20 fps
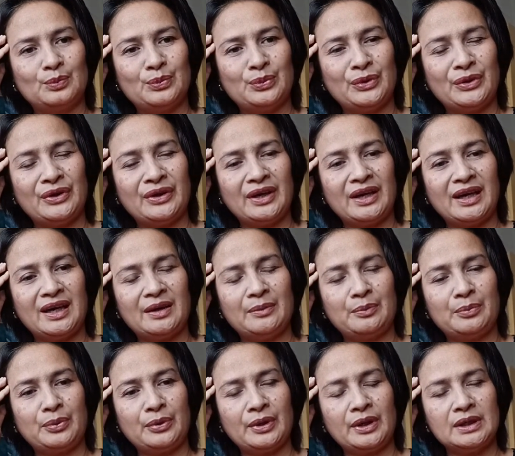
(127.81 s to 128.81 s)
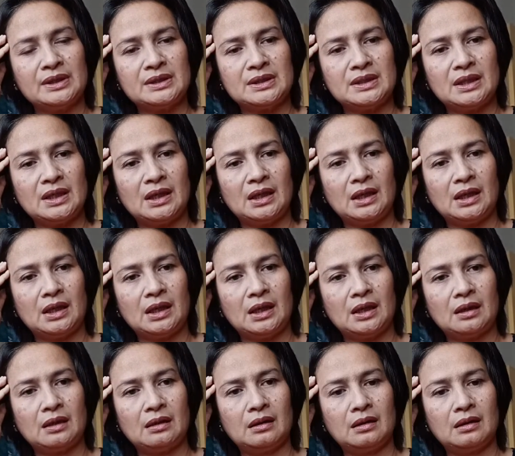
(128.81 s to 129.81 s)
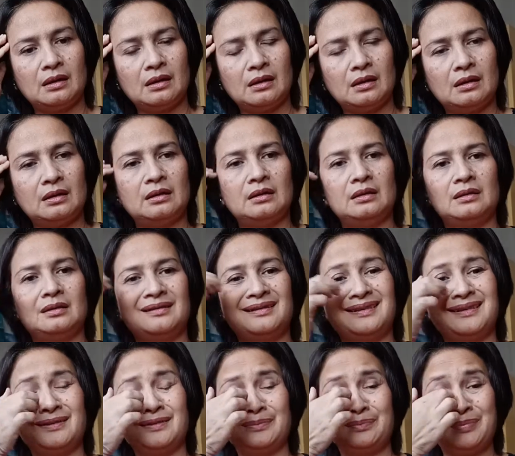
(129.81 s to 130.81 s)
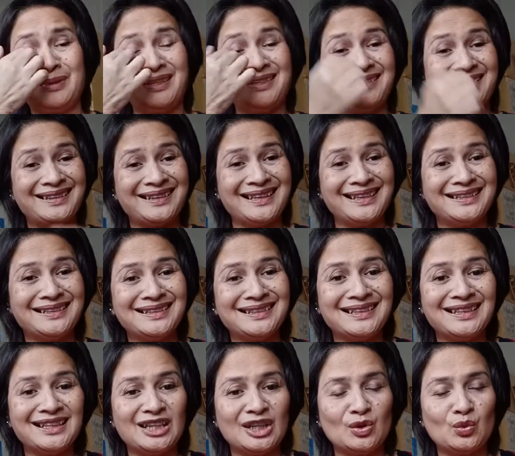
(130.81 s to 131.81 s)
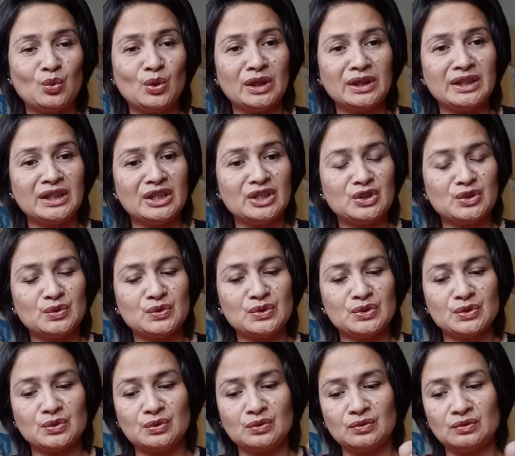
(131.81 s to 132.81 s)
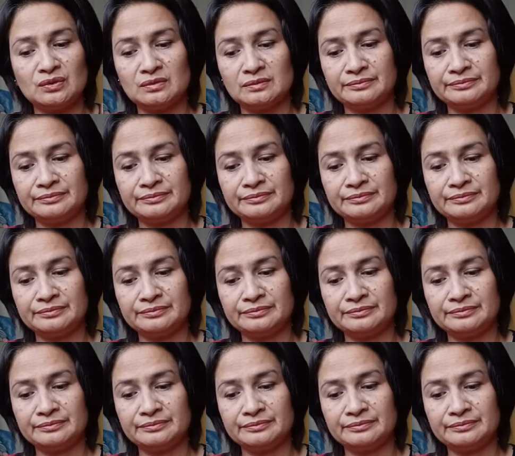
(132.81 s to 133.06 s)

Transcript: very pretty, bigger than the one that you saw,